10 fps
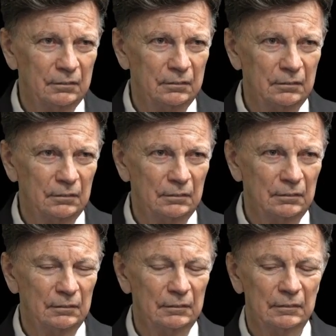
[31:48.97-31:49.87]

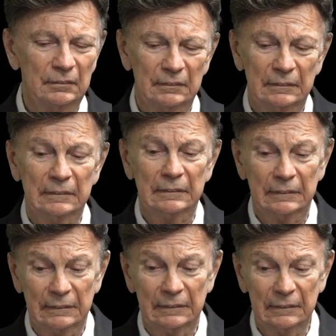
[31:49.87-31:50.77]

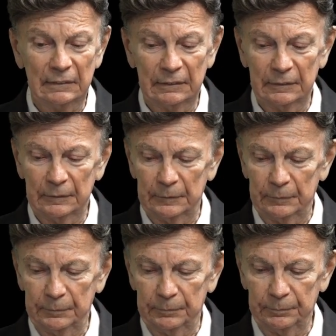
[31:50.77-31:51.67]

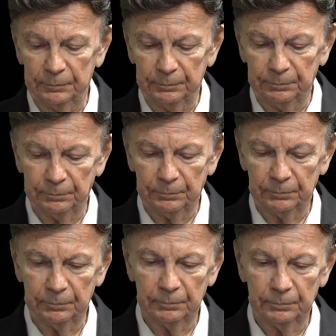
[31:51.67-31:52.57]

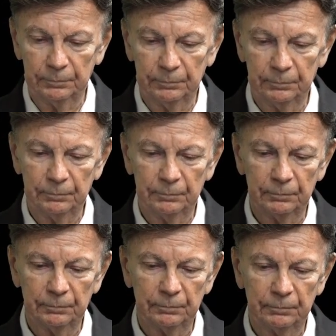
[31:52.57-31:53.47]

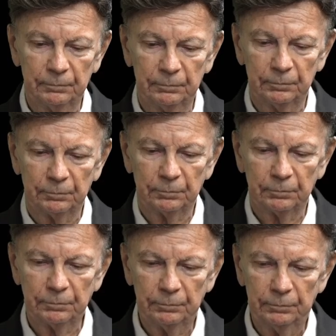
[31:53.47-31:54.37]

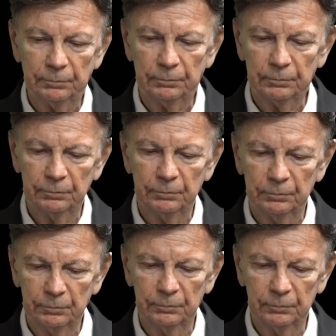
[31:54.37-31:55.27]

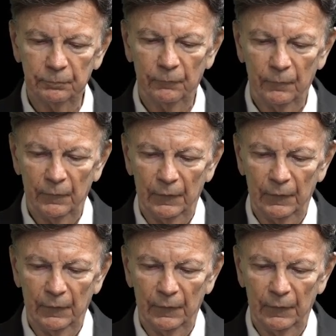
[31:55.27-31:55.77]
Nobody speaks.